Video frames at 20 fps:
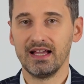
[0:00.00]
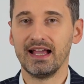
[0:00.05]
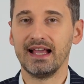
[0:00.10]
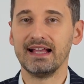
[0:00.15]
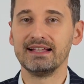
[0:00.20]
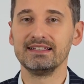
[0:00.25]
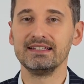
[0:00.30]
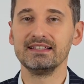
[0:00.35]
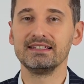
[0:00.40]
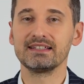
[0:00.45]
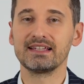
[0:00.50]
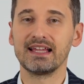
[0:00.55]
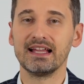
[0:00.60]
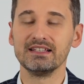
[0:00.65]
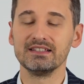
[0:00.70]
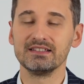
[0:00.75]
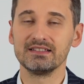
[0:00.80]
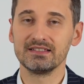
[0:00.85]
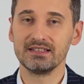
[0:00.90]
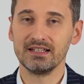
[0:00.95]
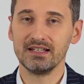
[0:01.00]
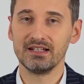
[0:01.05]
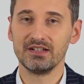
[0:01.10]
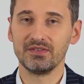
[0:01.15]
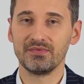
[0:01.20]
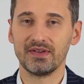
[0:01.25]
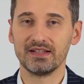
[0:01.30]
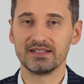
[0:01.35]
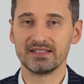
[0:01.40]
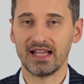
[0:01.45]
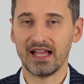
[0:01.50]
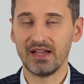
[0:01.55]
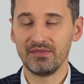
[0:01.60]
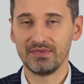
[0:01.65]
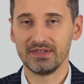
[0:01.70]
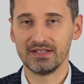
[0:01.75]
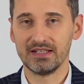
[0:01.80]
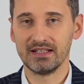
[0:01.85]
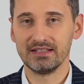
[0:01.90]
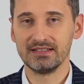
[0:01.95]
as it can serve as
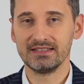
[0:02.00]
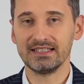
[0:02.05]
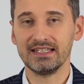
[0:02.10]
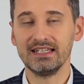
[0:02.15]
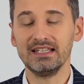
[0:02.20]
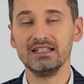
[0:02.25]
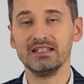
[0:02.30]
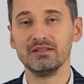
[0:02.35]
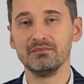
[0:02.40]
evidence in